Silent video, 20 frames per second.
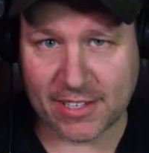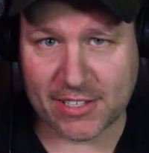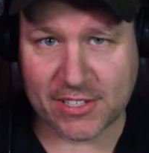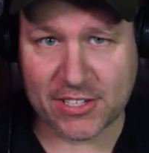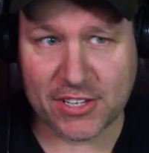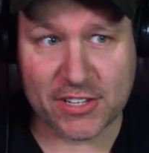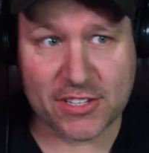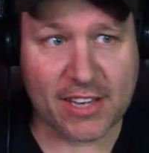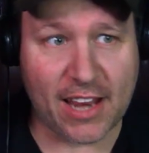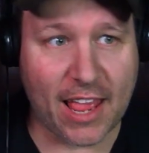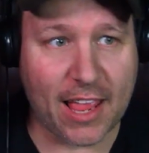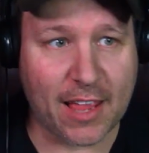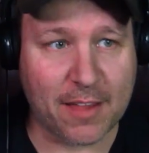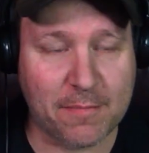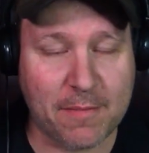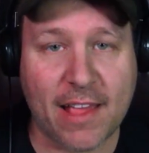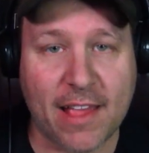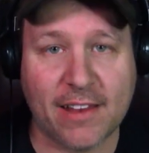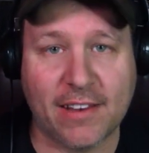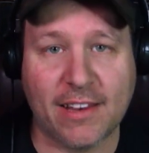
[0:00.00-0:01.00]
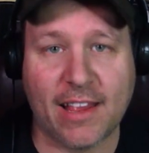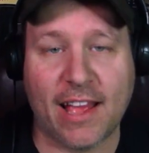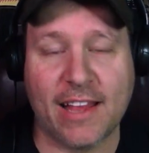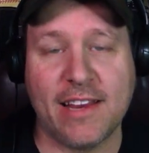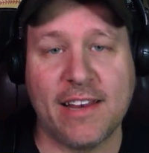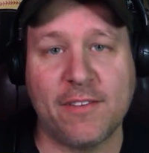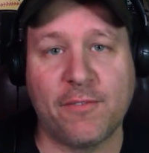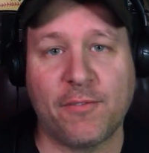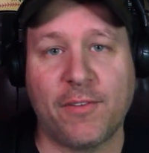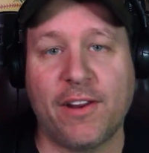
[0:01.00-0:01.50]
It's just like, man, I
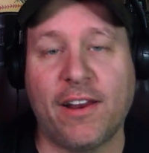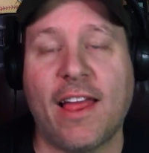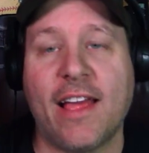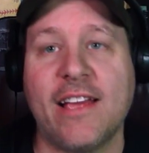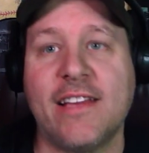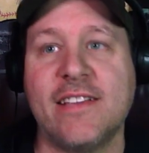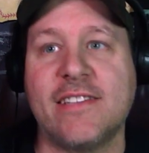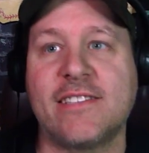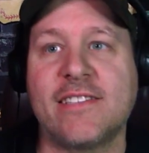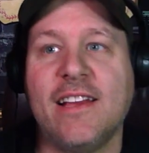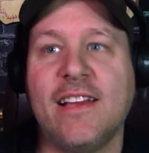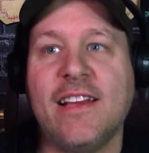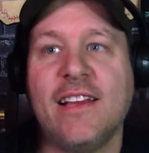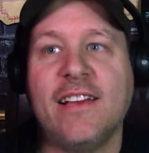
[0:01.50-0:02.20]
didn't realize